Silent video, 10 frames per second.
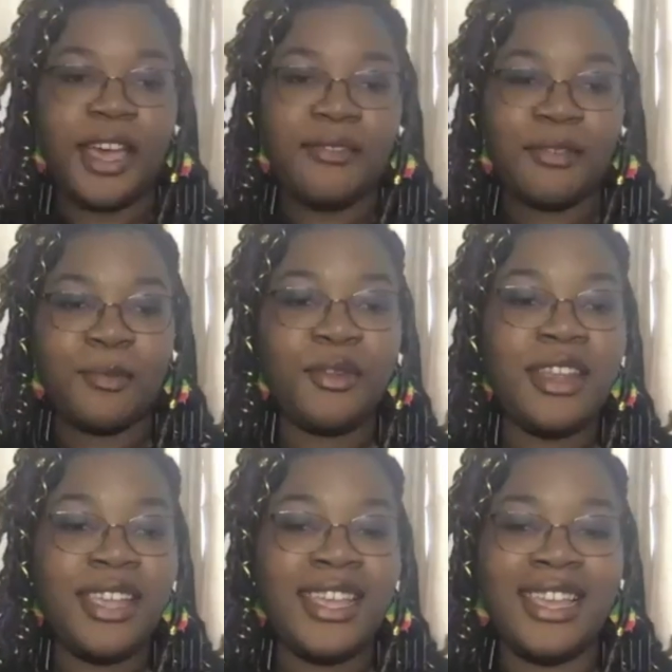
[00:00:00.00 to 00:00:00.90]
a
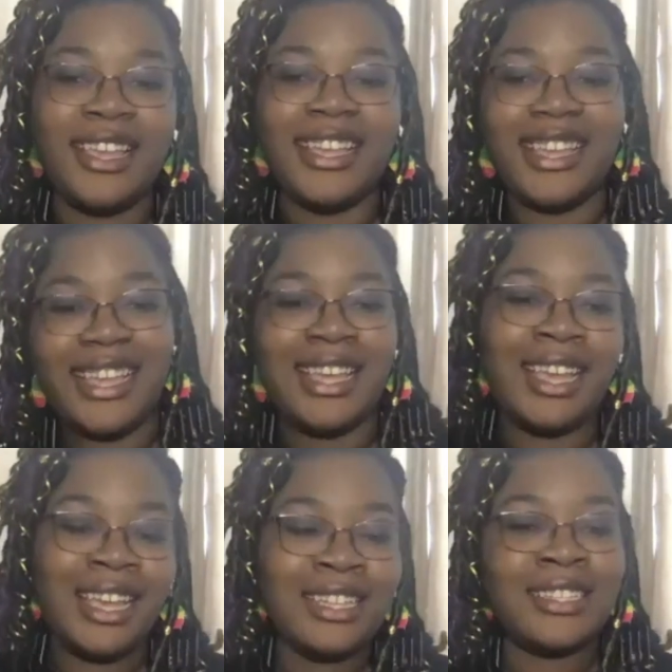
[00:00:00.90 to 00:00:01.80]
pretty
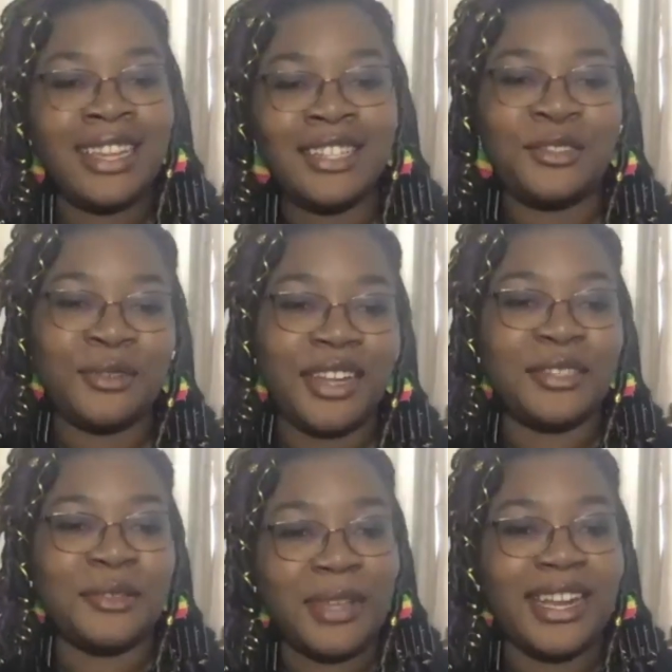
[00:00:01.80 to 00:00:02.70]
intense
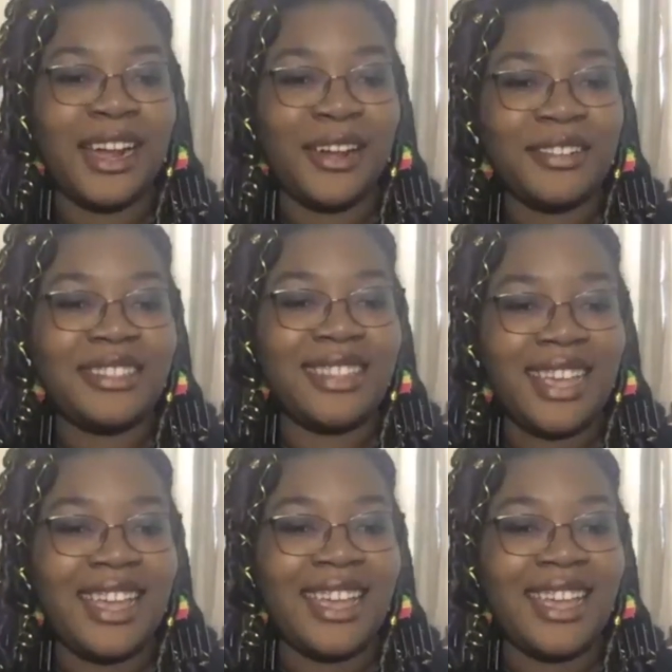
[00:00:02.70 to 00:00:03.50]
regimen, I would say.